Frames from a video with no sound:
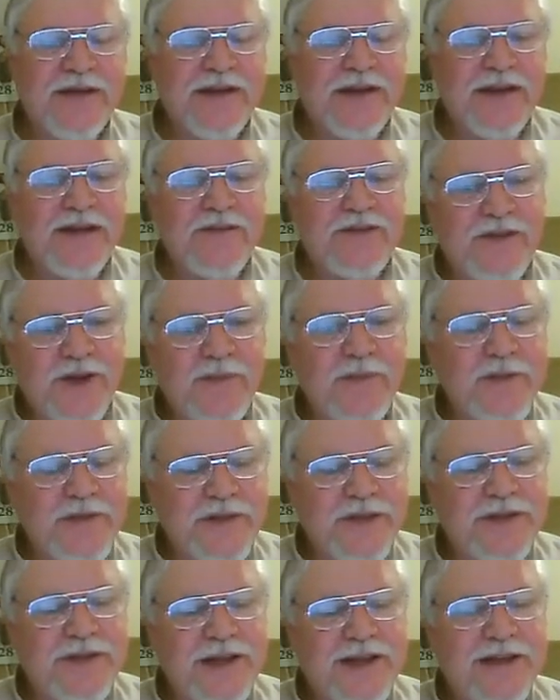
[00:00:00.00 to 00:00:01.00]
If some of
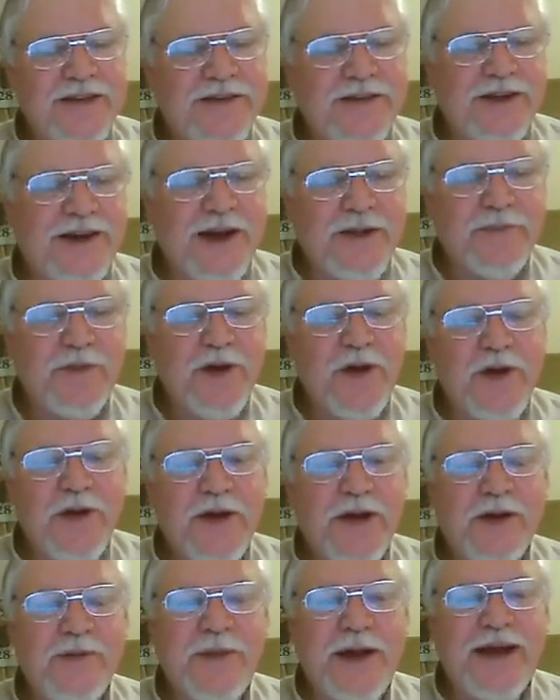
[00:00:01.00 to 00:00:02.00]
the things that I'm
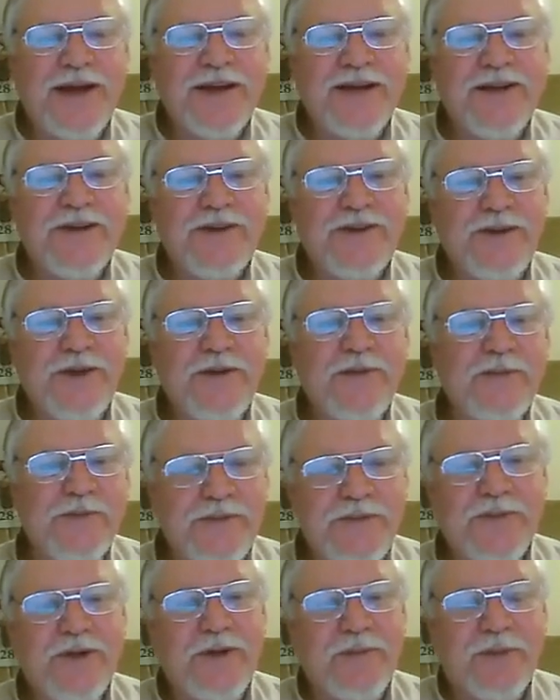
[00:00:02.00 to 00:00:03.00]
talking about here don't
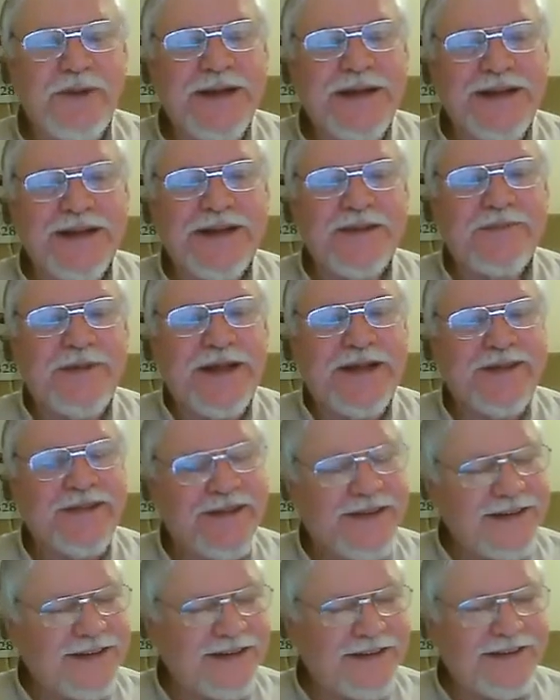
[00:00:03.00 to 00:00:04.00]
completely make
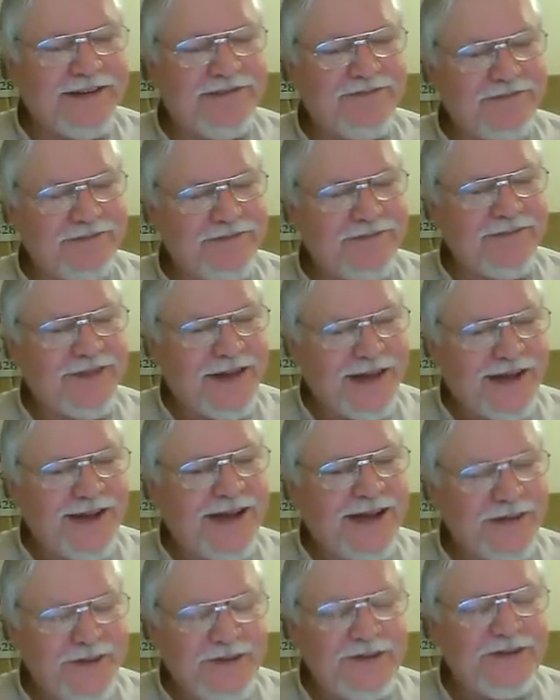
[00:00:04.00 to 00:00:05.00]
sense, I
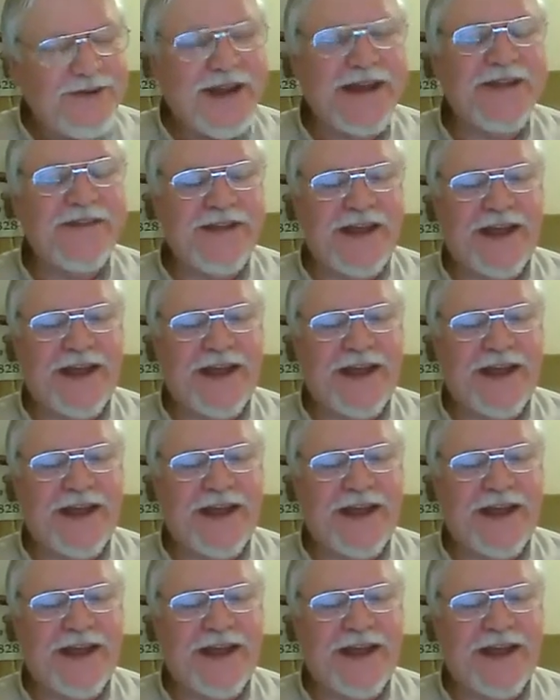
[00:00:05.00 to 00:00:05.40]
understand